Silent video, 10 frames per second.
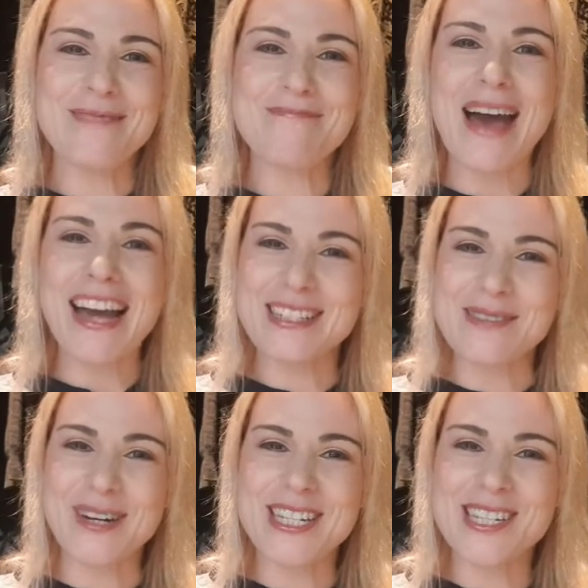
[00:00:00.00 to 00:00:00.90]
back
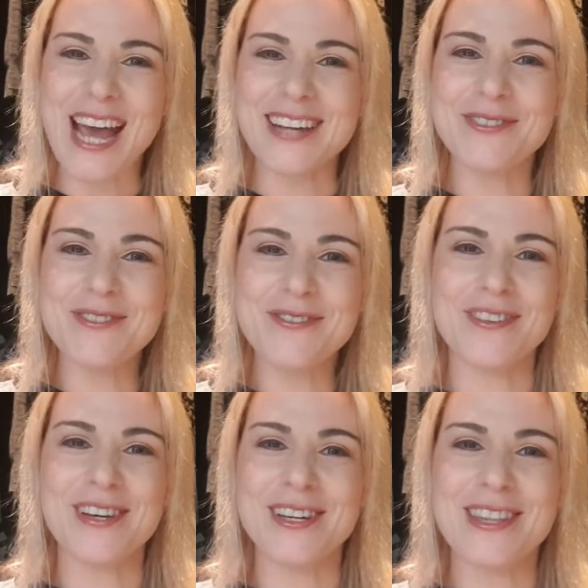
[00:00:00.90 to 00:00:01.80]
to my channel
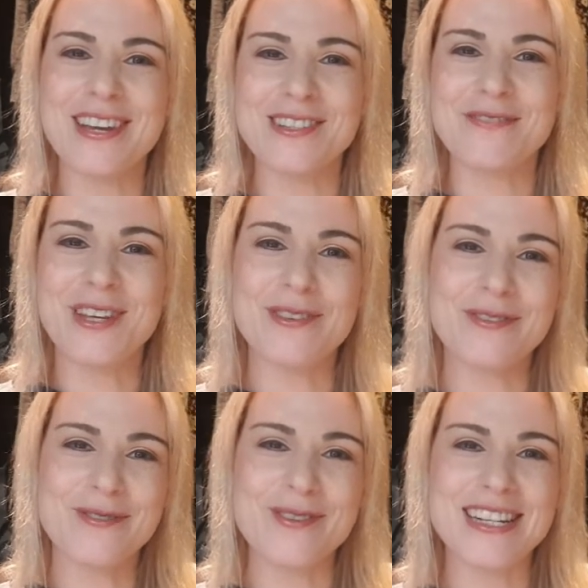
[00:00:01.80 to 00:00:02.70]
for those of you who
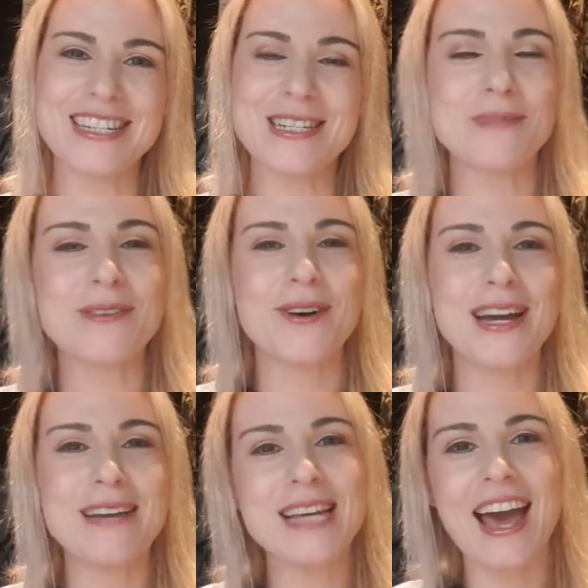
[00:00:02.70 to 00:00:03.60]
are already
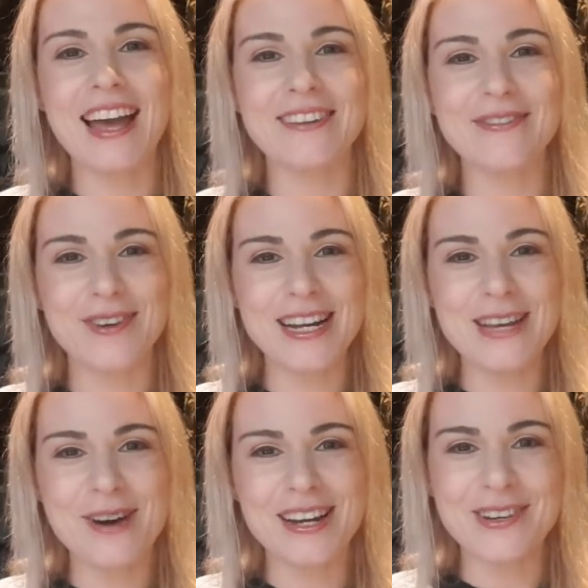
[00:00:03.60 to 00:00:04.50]
subscribed, and for
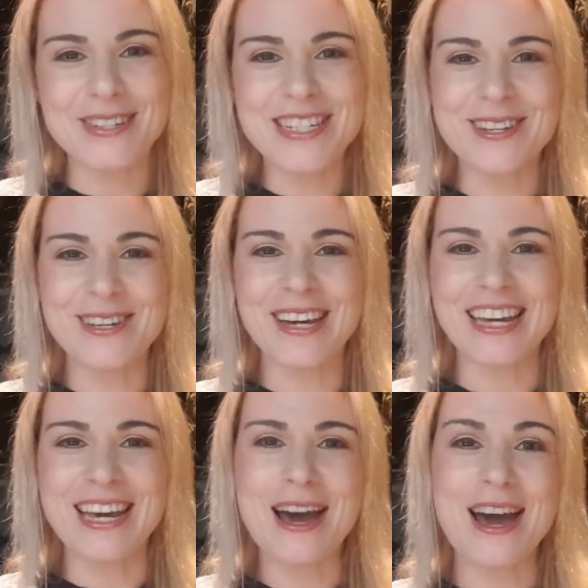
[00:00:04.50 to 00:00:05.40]
anyone who is new
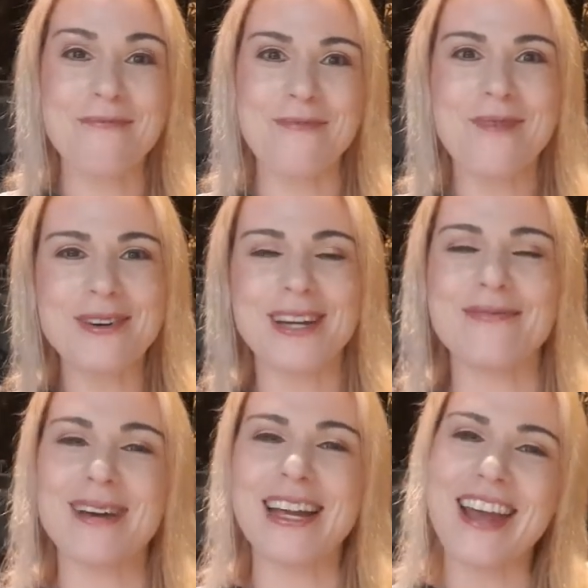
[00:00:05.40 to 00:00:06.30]
here,
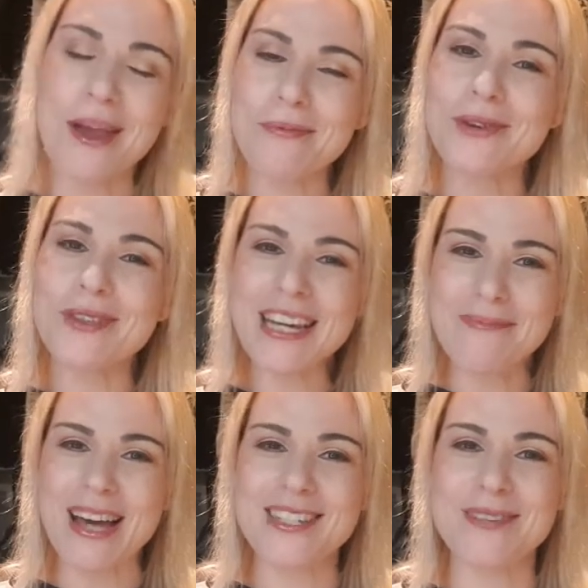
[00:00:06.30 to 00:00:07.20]
welcome, and I hope you'll think
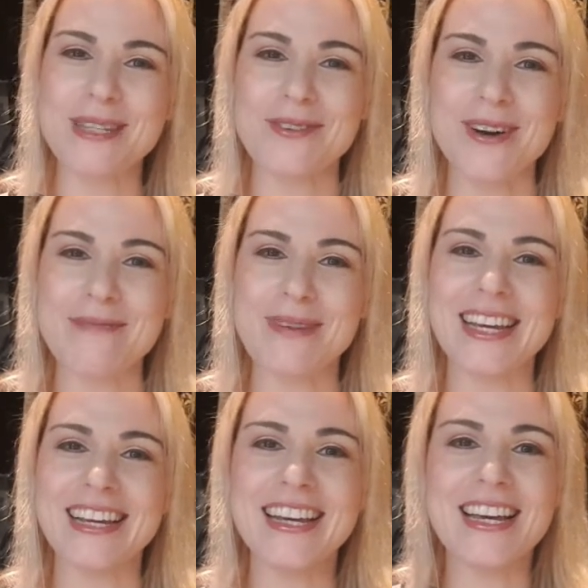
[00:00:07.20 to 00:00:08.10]
about
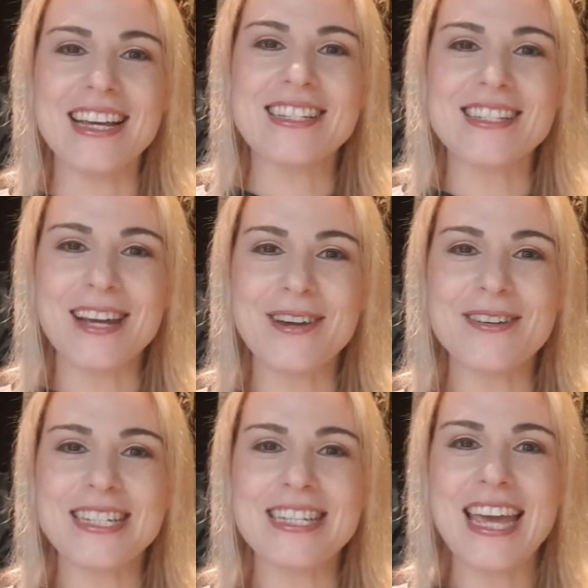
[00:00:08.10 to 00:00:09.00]
subscribing. So
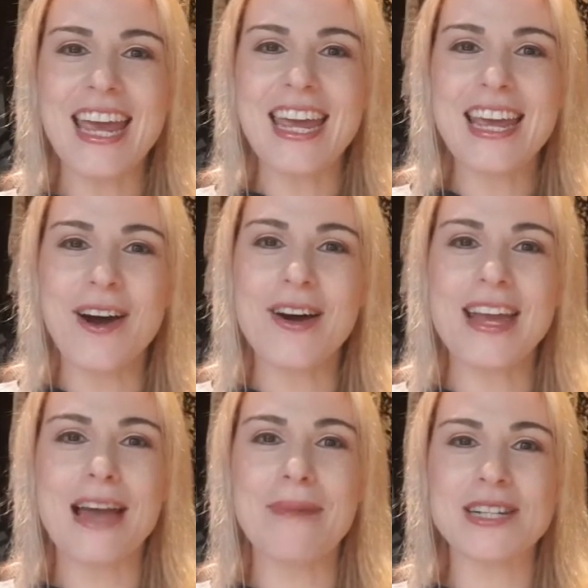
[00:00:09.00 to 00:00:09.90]
today
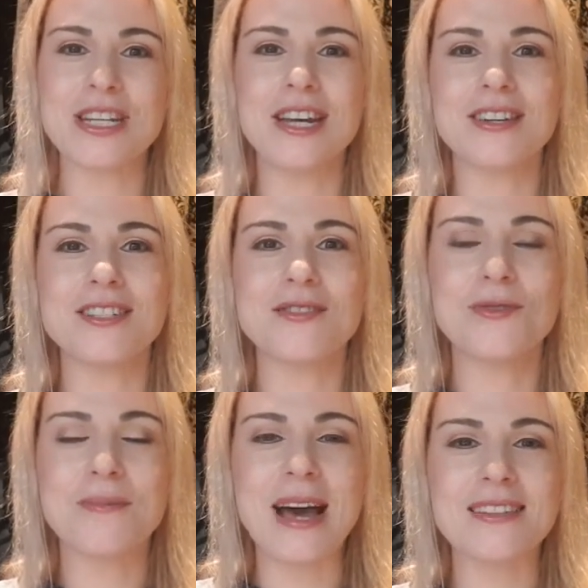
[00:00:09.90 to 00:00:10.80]
I am actually going to
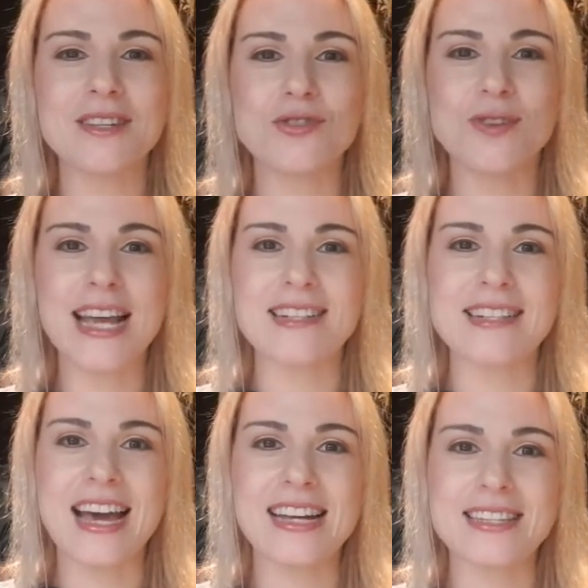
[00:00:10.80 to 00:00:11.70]
talk about a
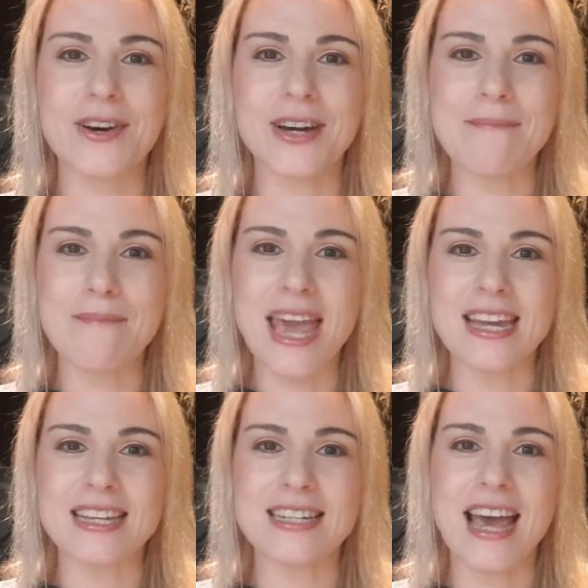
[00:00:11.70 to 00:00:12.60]
dress that I
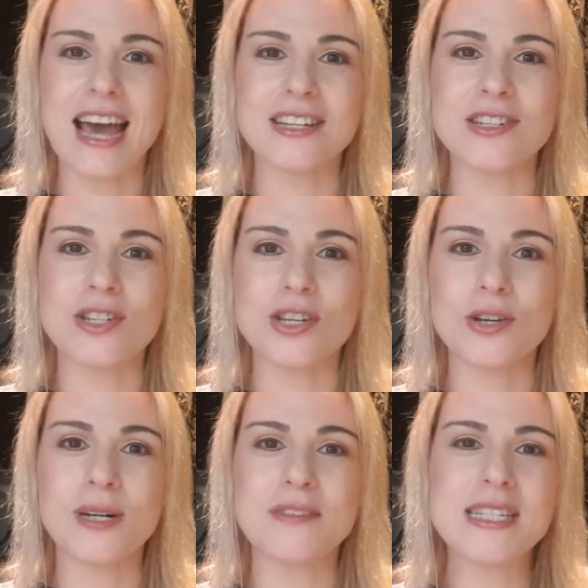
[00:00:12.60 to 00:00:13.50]
made, and
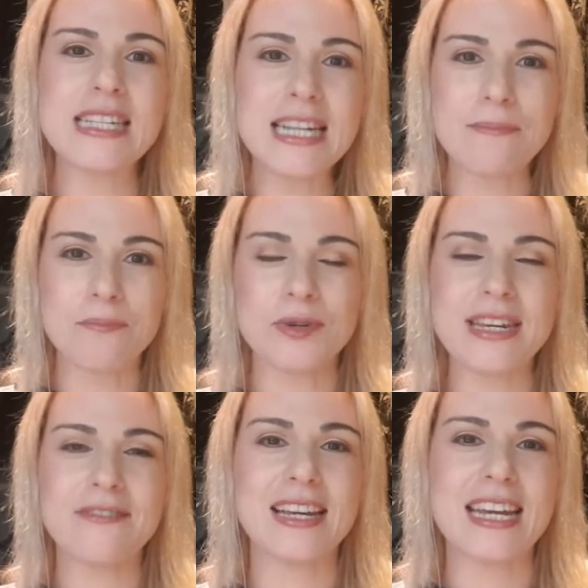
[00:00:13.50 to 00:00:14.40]
you will have seen it
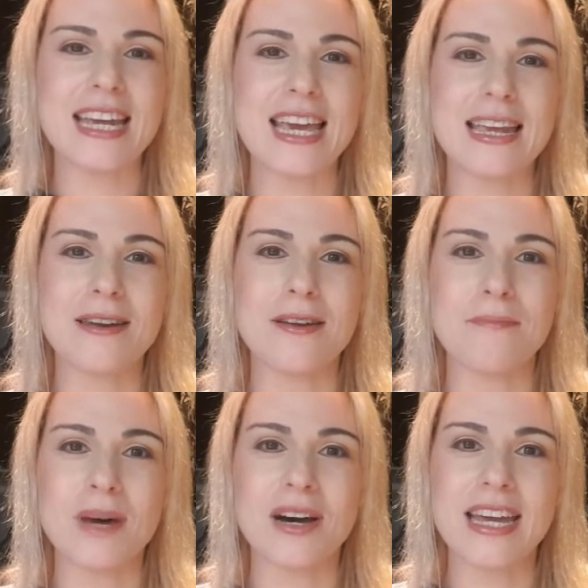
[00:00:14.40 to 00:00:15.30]
briefly in
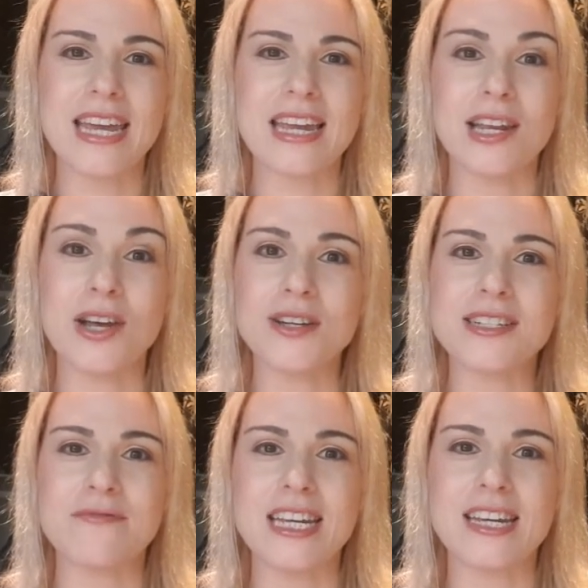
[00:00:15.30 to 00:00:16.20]
my
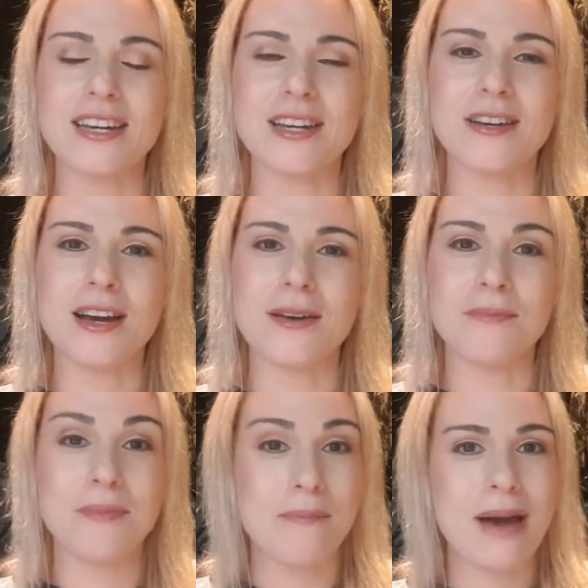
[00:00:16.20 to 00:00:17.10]
last video
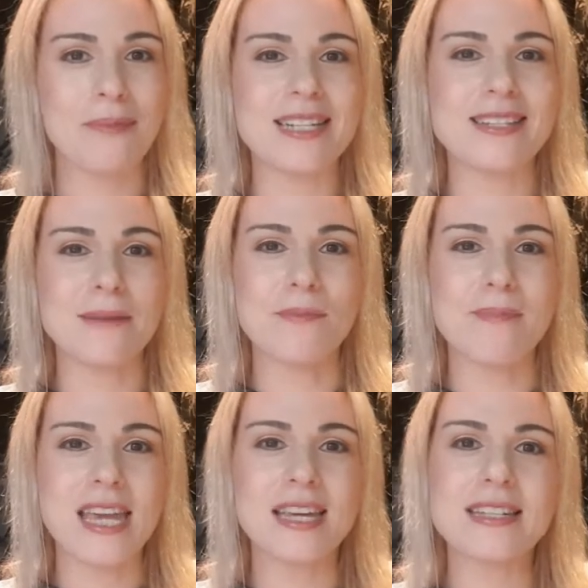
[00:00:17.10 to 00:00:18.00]
about my summer
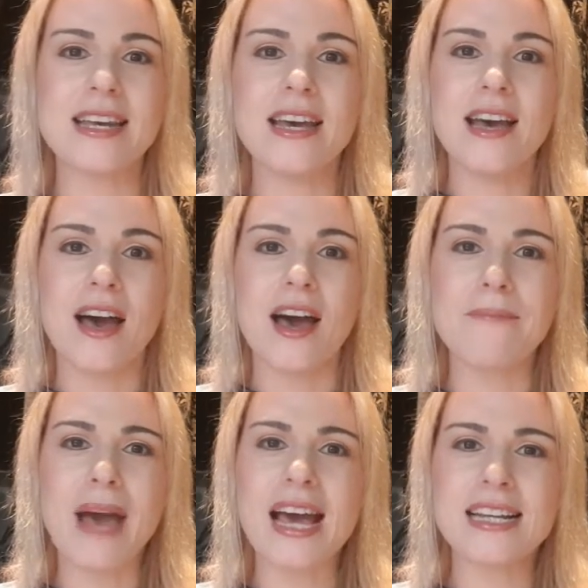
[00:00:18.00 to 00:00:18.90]
makes,
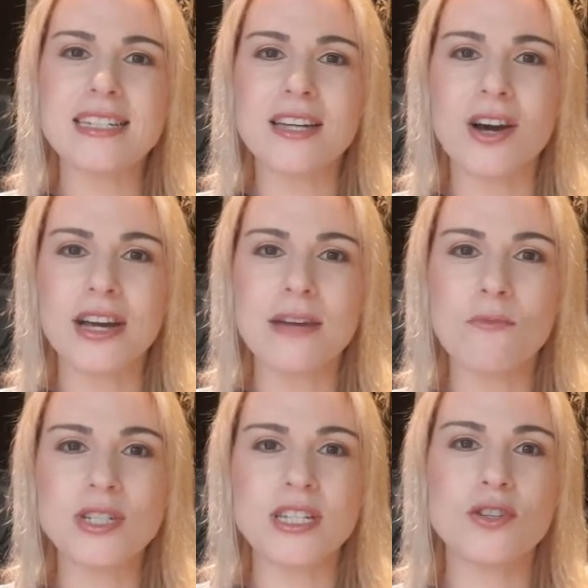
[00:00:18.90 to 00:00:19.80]
and I
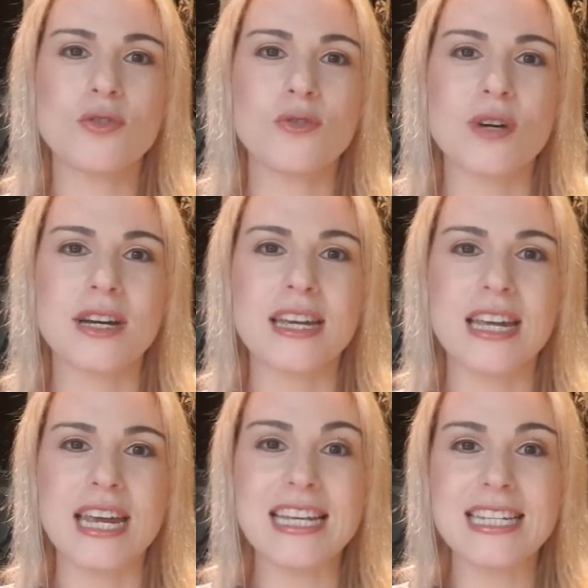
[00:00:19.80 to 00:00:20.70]
wanted to talk
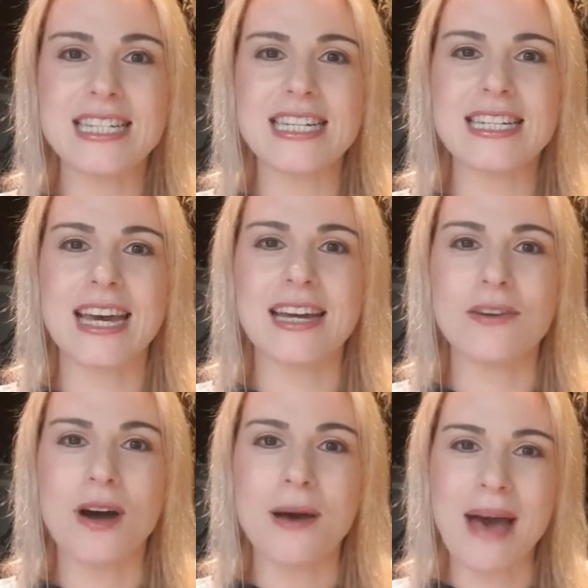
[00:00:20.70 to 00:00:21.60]
in
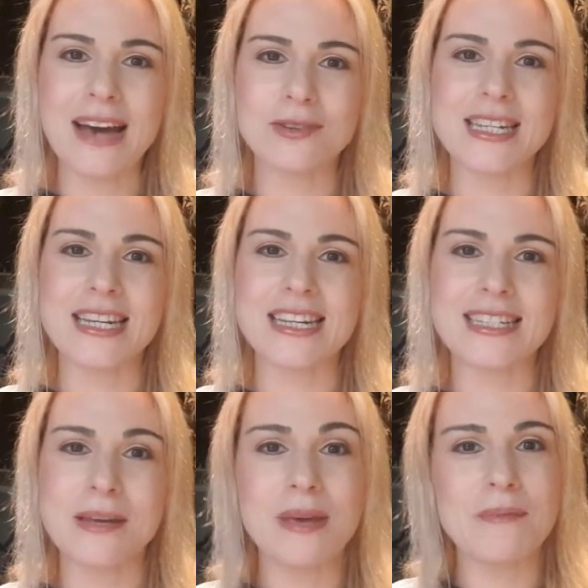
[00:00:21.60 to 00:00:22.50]
detail about
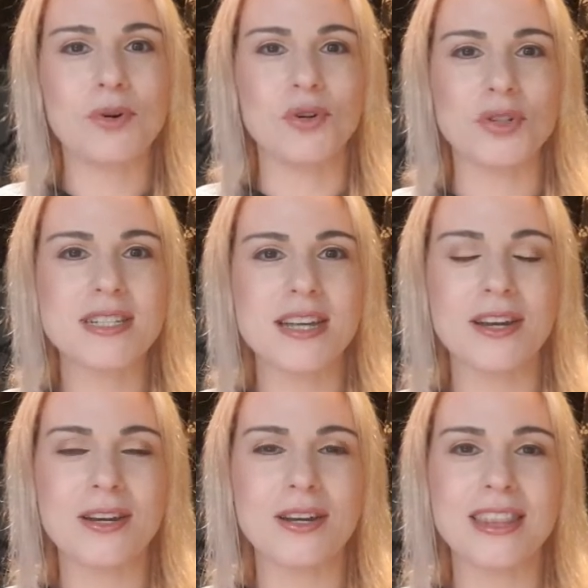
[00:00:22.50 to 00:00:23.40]
it a bit more.
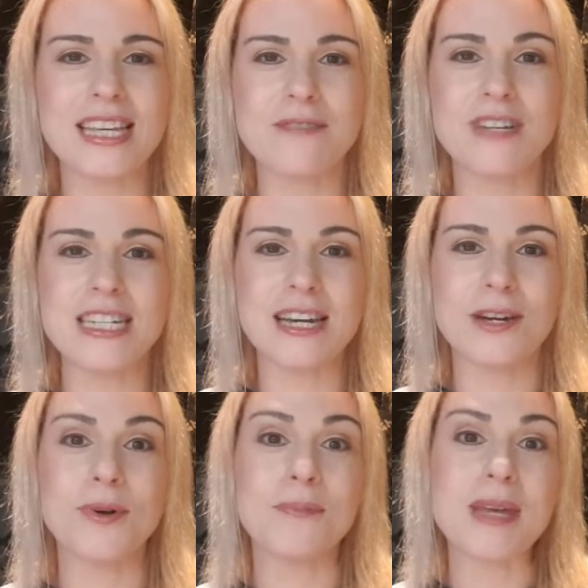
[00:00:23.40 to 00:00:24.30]
So this
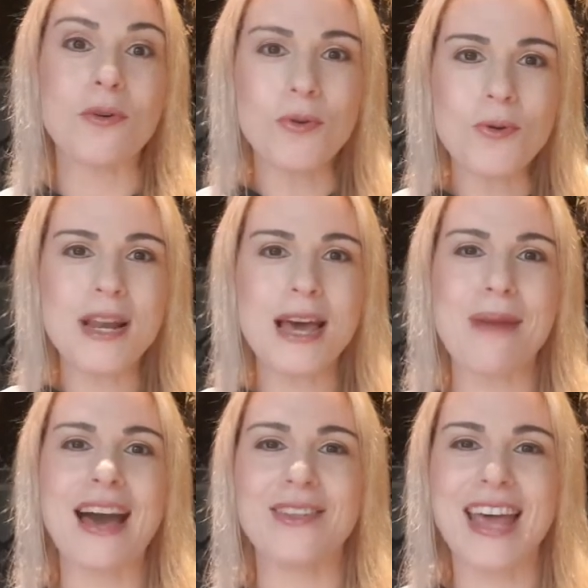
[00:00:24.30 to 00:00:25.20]
video will be all
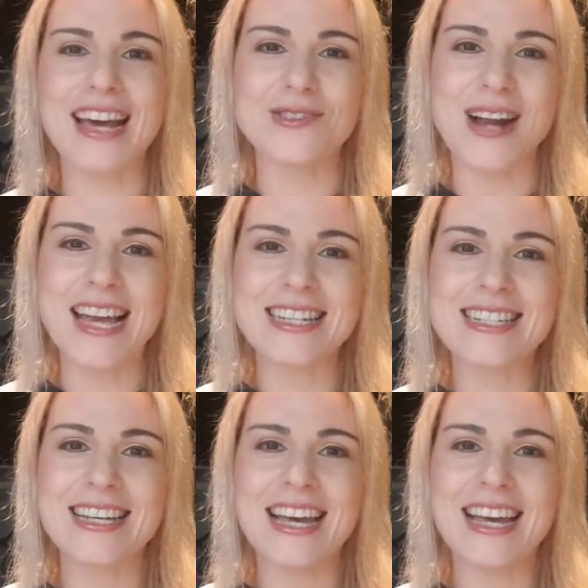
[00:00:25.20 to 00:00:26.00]
about that dress.